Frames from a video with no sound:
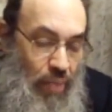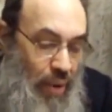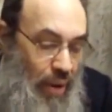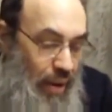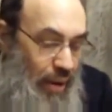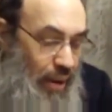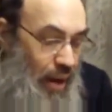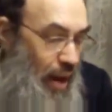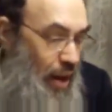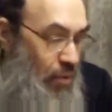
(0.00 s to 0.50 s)
What are
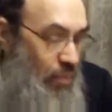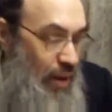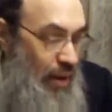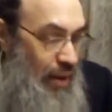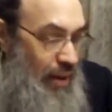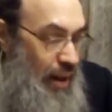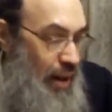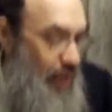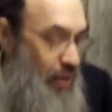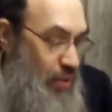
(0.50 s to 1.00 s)
concrete
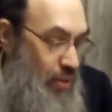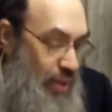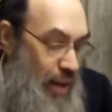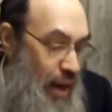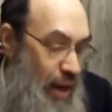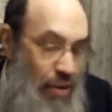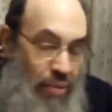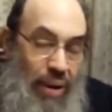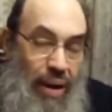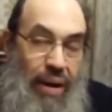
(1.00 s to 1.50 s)
nouns?
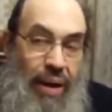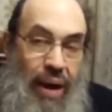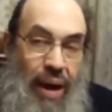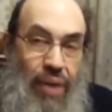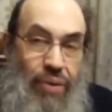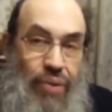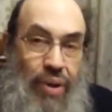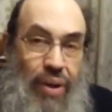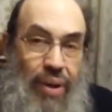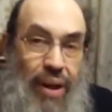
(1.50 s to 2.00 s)
Concrete
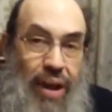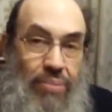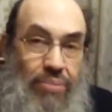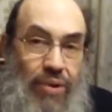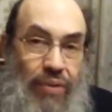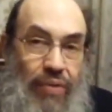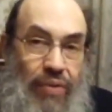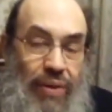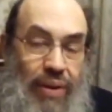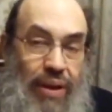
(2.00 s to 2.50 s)
nouns are the names
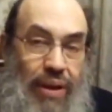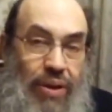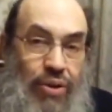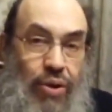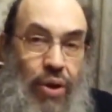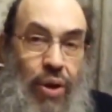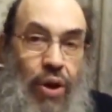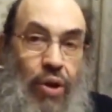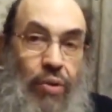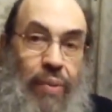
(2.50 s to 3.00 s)
of things
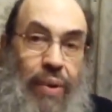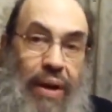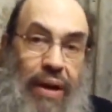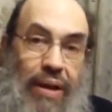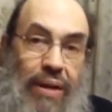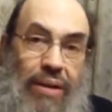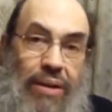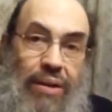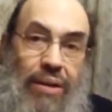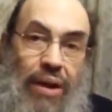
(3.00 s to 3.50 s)
we
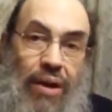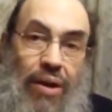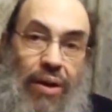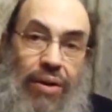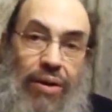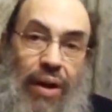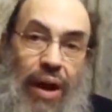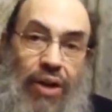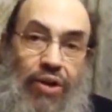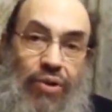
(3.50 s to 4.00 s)
can see or
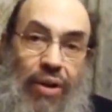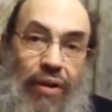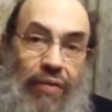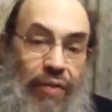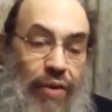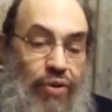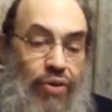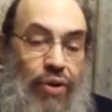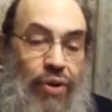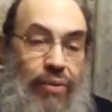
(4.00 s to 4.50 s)
touch or have
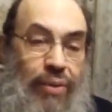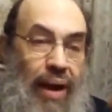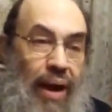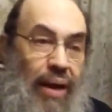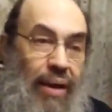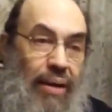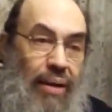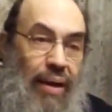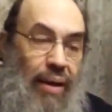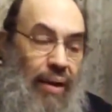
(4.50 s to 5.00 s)
physical reality,